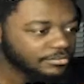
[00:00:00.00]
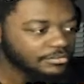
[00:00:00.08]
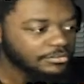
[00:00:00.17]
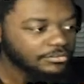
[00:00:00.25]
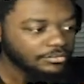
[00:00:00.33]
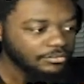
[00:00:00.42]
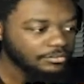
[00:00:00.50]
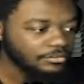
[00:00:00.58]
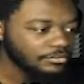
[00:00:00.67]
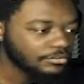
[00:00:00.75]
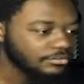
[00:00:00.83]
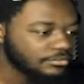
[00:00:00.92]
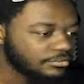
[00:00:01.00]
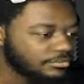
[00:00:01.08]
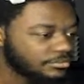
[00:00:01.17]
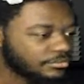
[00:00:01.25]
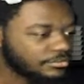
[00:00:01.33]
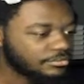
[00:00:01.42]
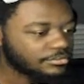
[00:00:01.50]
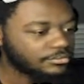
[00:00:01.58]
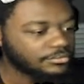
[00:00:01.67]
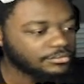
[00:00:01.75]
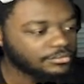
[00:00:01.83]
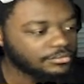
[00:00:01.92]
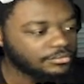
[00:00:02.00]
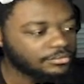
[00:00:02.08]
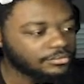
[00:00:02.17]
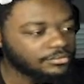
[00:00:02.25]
This person isn't speaking.